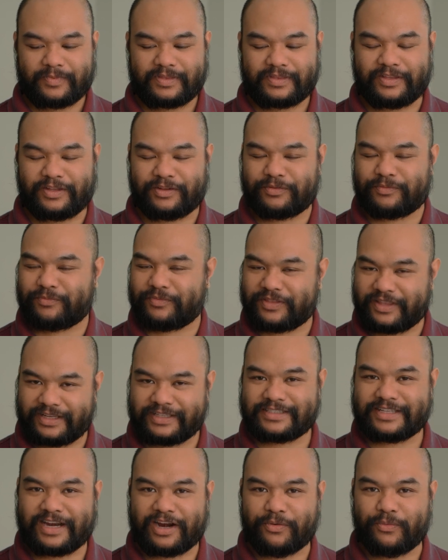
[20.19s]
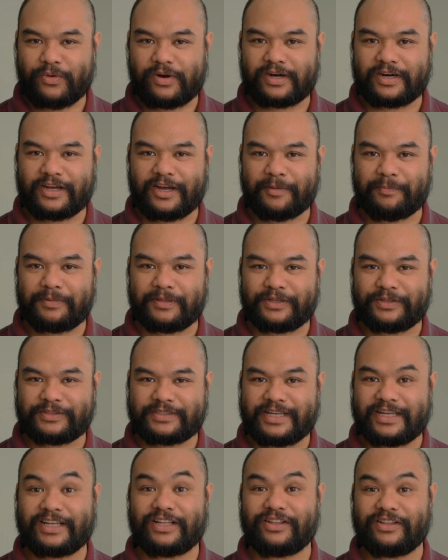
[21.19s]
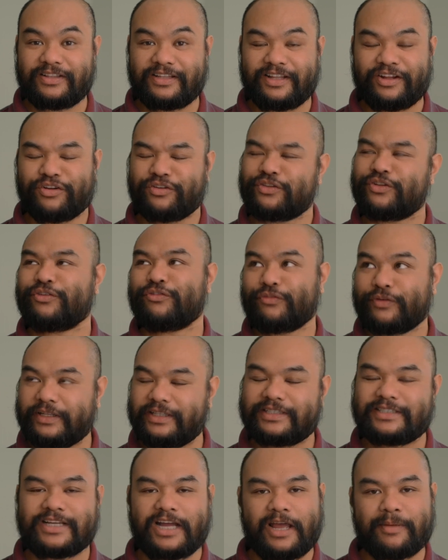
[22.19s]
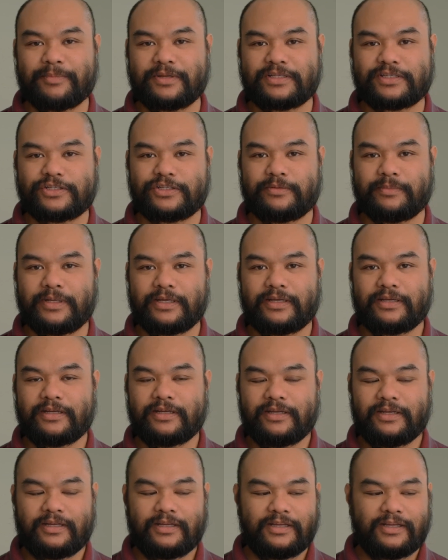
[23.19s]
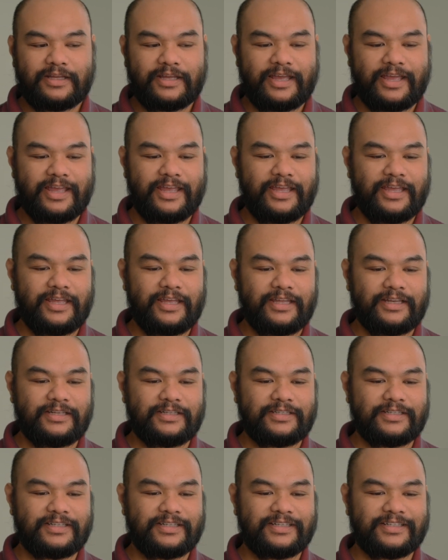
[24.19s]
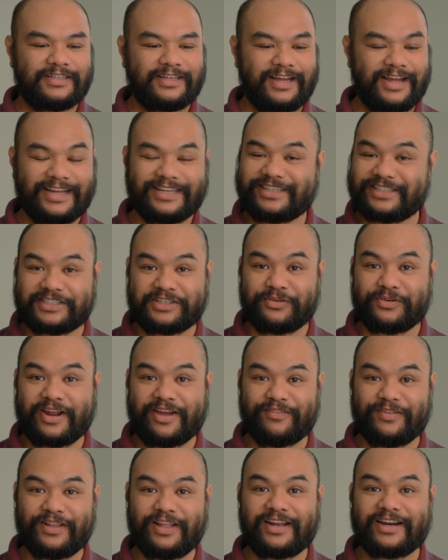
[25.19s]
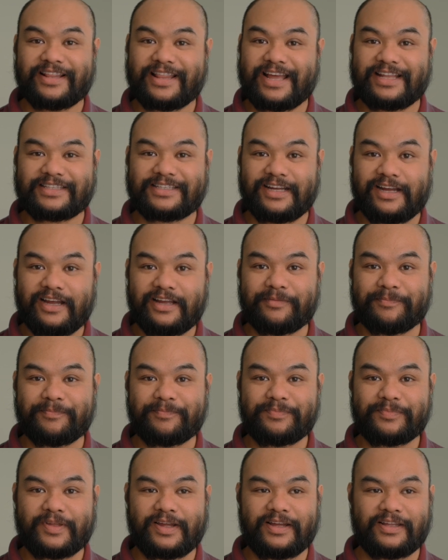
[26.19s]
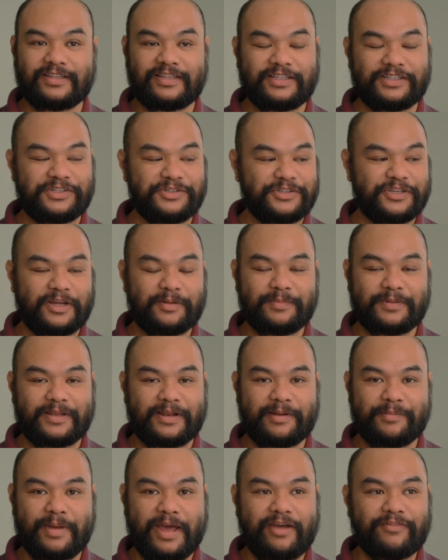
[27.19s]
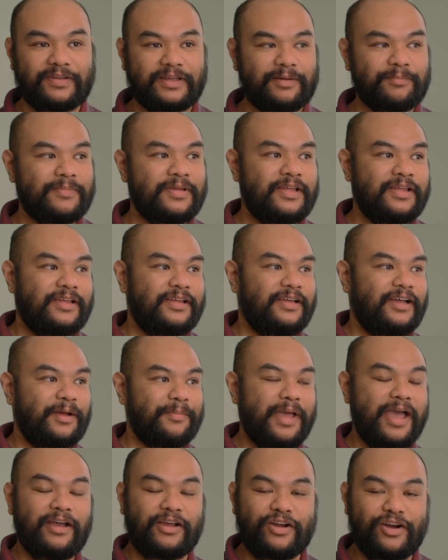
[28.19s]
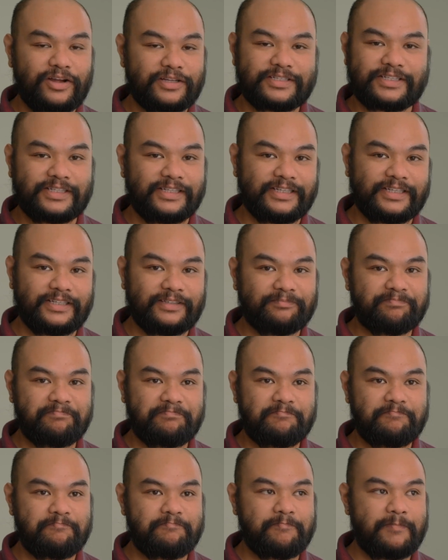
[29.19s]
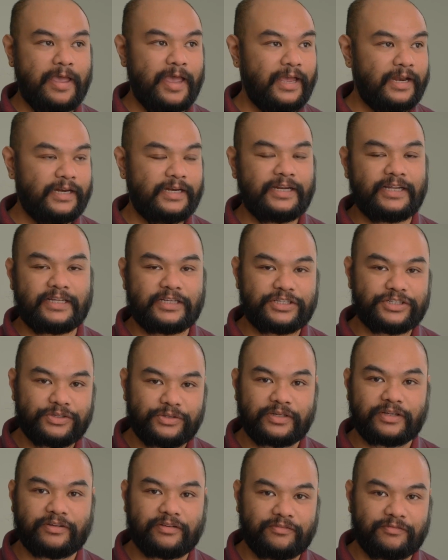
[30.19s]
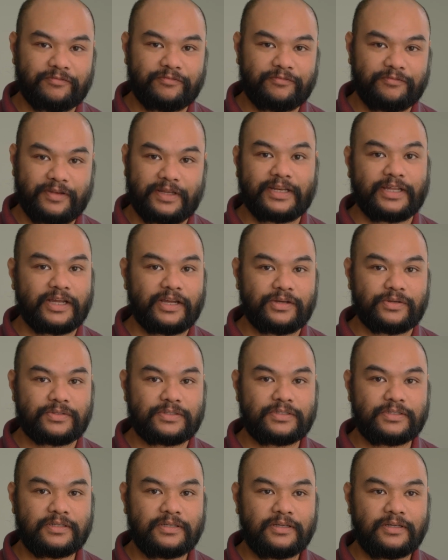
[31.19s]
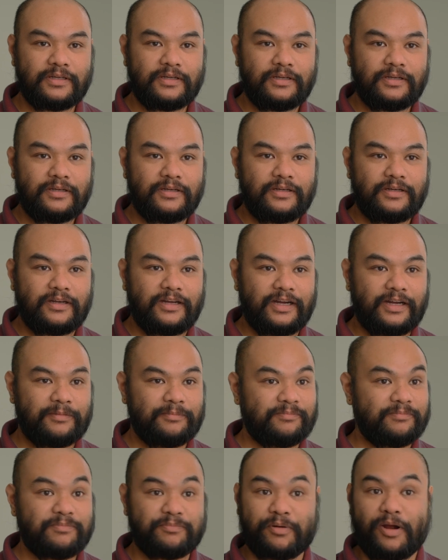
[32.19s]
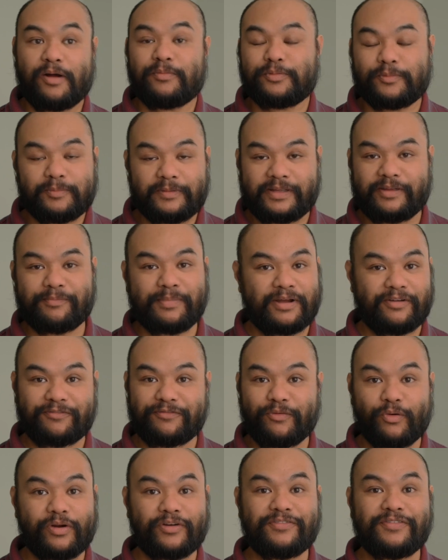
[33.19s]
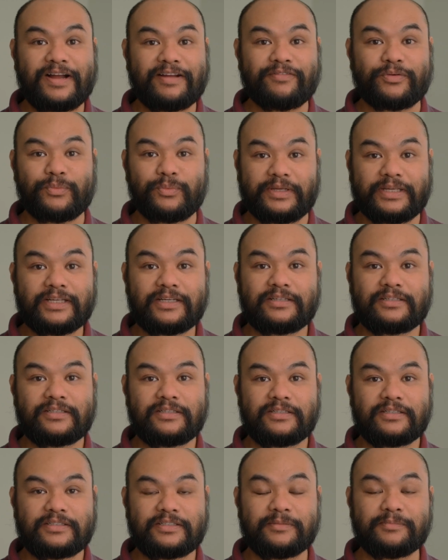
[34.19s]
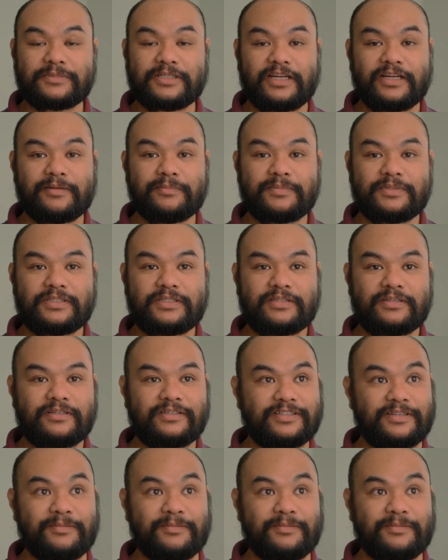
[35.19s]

the things that I want to upload they're really time consuming. And I just don't have a lot of that time. The new job that I'm having, I'm constantly editing and shooting videos, probably about 4 or 5 a week, sometimes